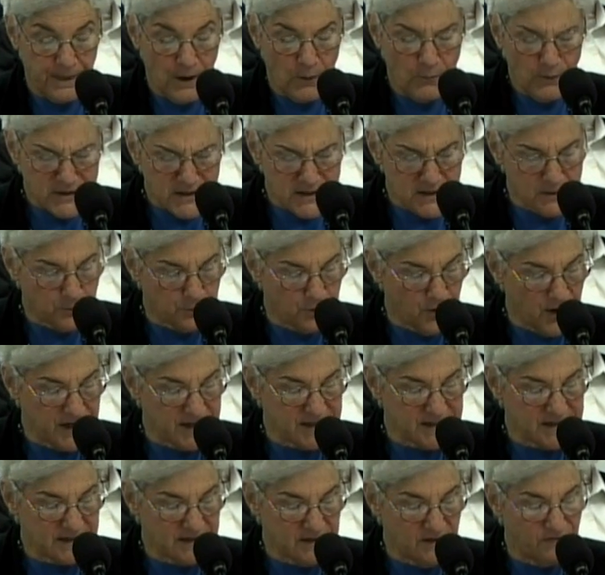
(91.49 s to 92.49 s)
what's the price
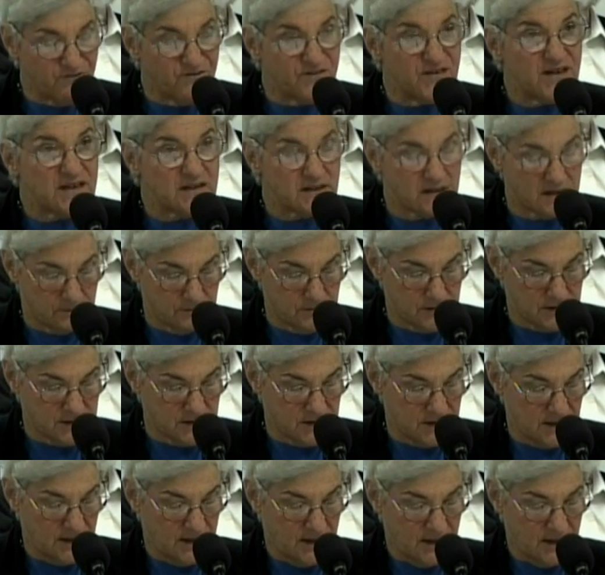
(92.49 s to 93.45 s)
that the victims